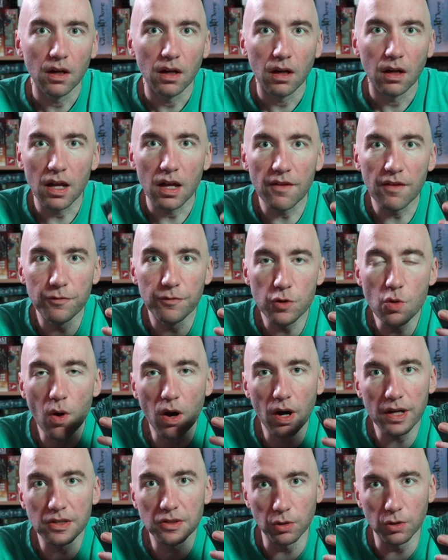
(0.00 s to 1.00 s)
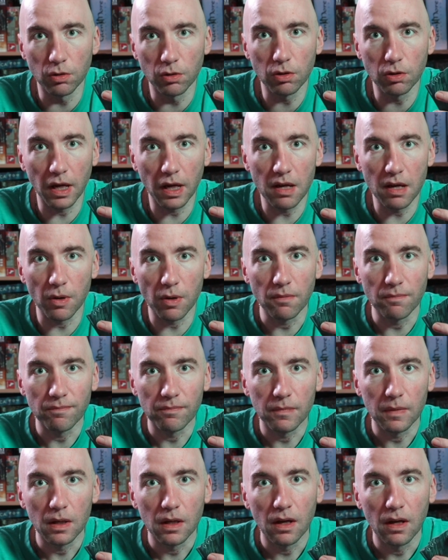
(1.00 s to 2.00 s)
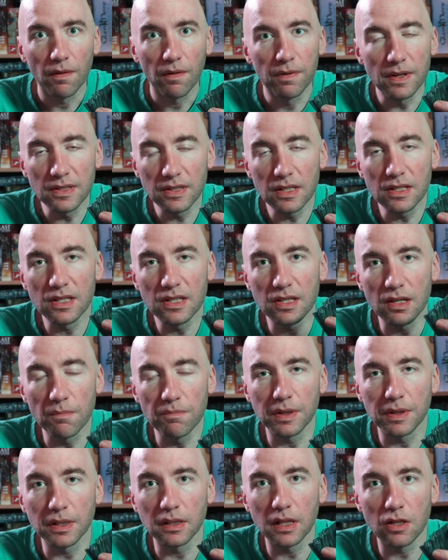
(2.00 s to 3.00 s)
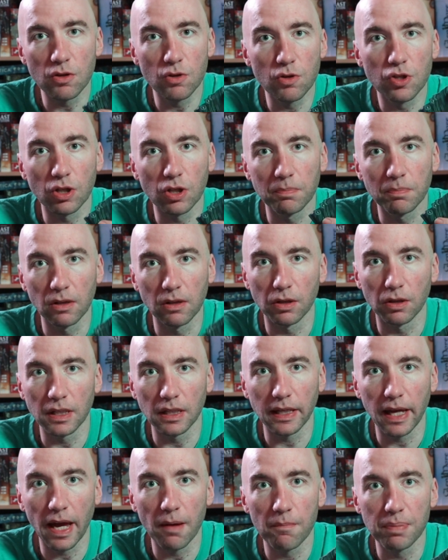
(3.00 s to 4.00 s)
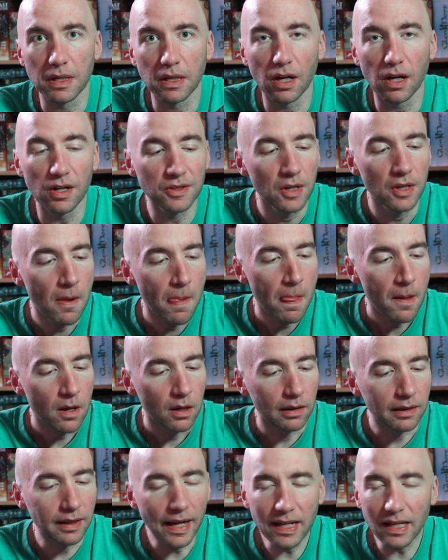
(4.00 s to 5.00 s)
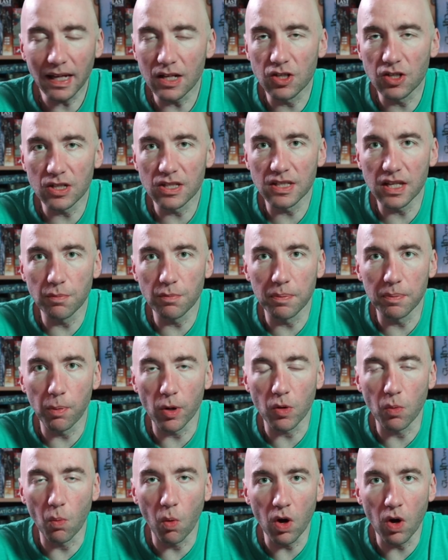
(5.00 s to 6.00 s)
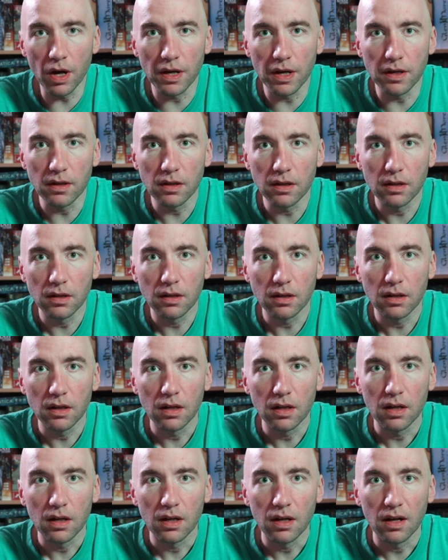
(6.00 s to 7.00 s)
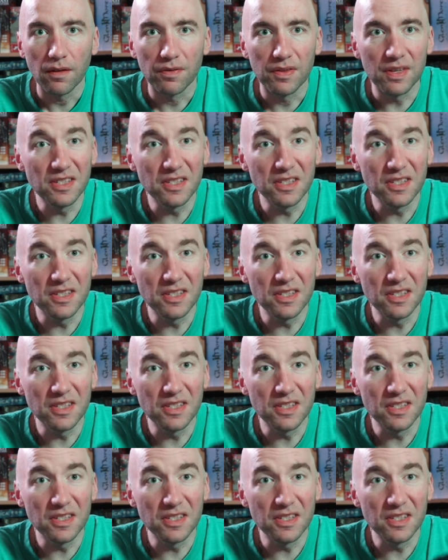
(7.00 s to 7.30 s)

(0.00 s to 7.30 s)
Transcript: If you are a solo gamer, this is something that you should be looking at because, like I just said with point one, this